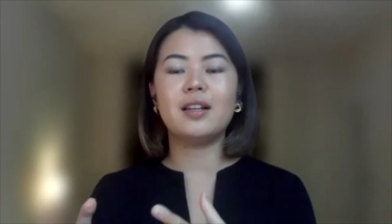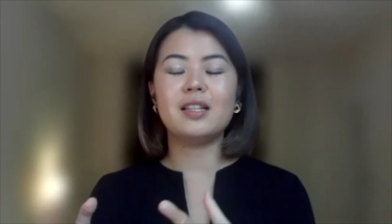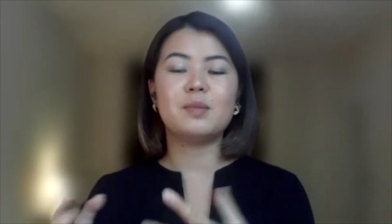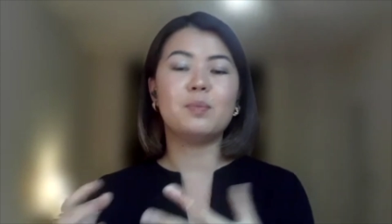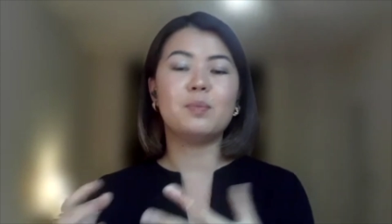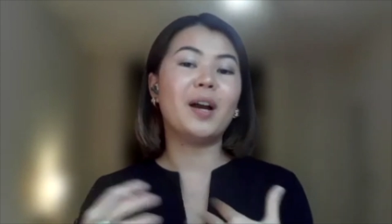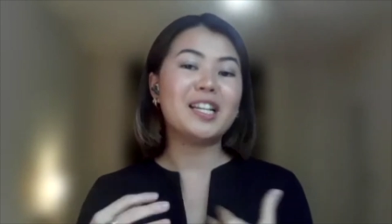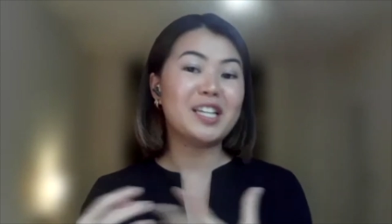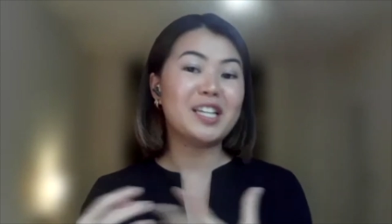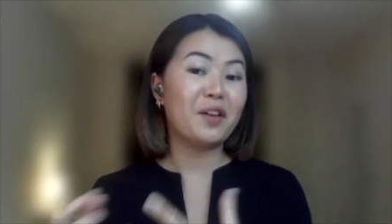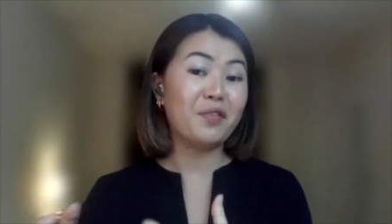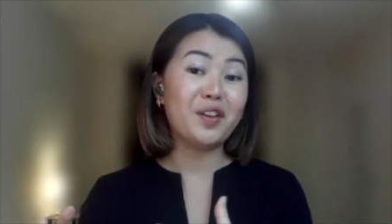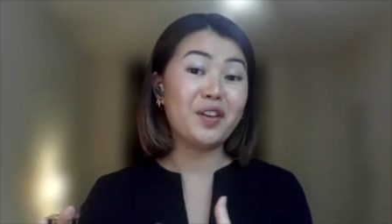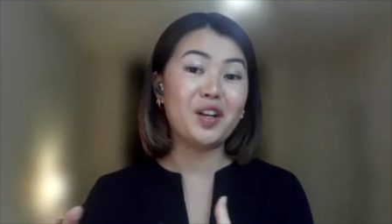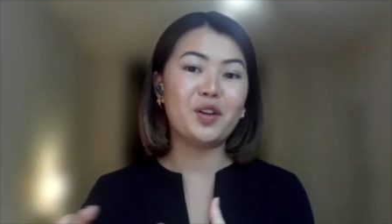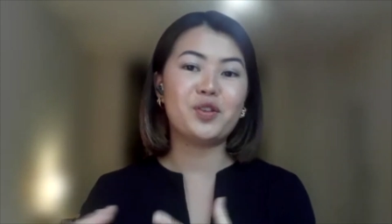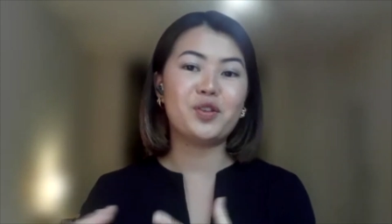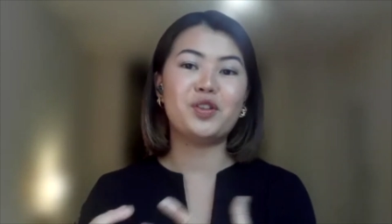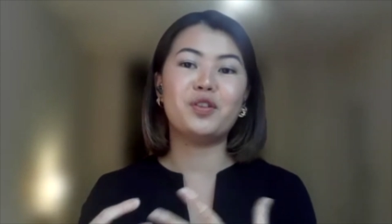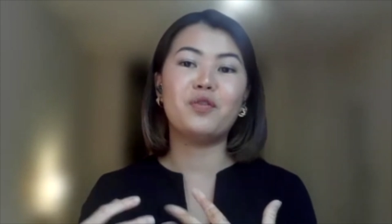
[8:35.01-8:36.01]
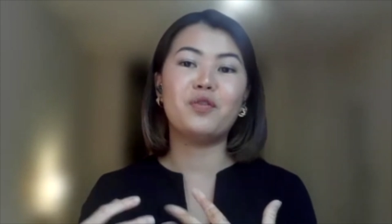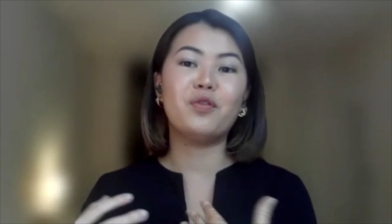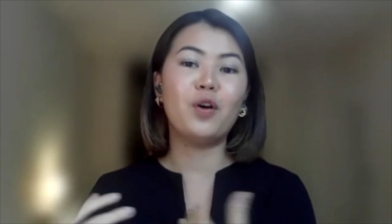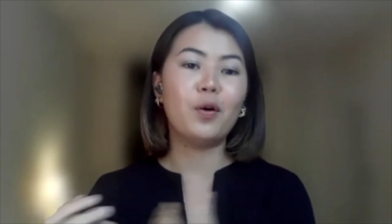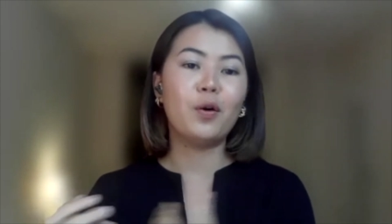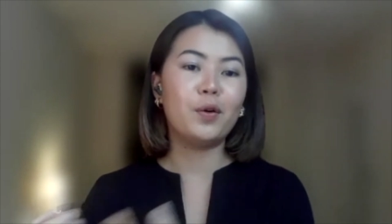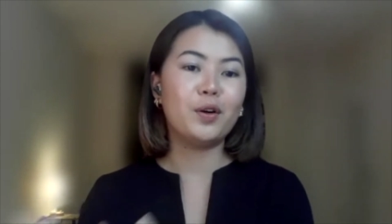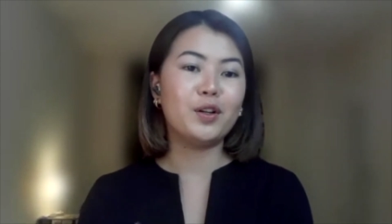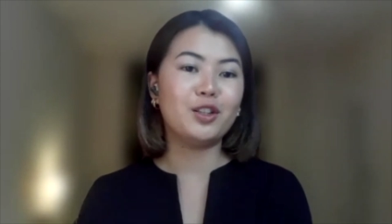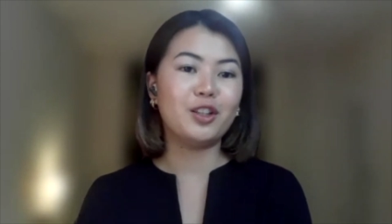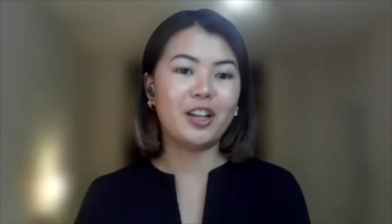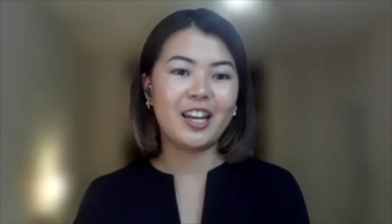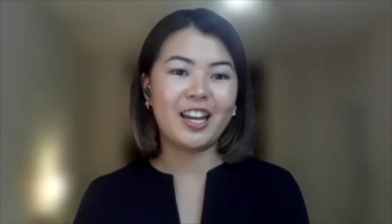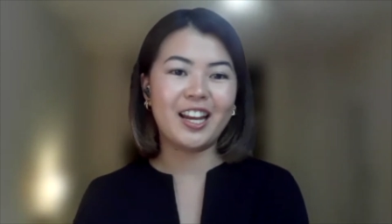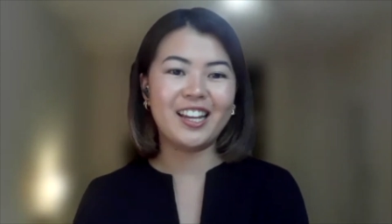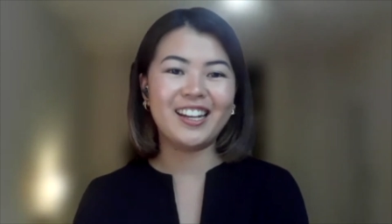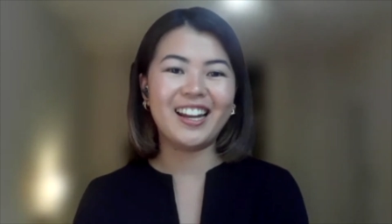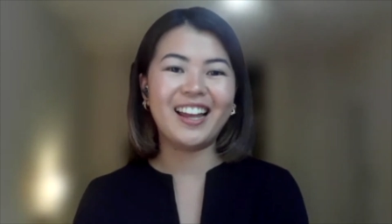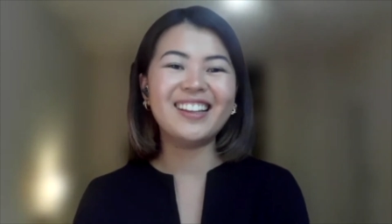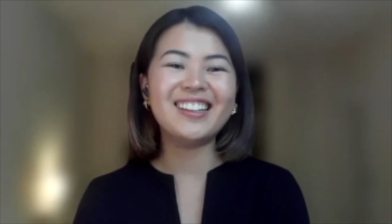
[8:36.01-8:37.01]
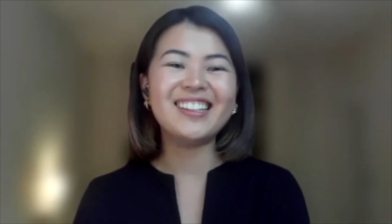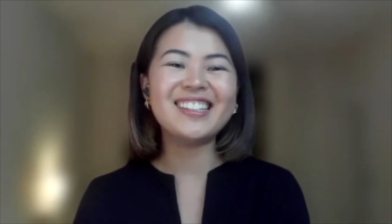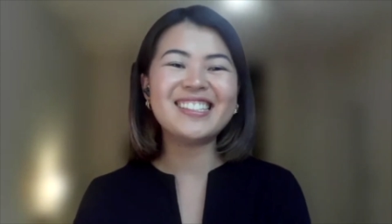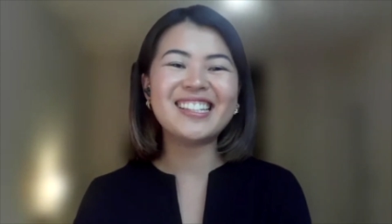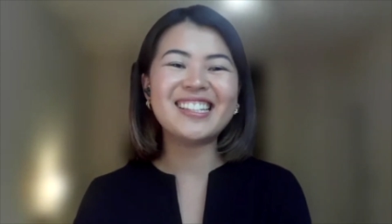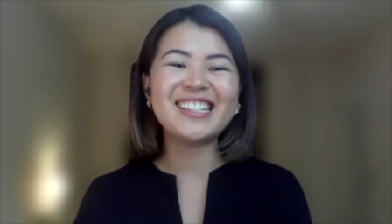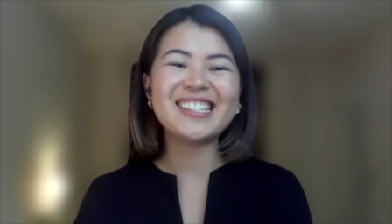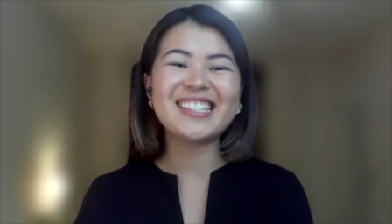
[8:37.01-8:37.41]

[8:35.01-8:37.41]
is by definition forward-looking analysis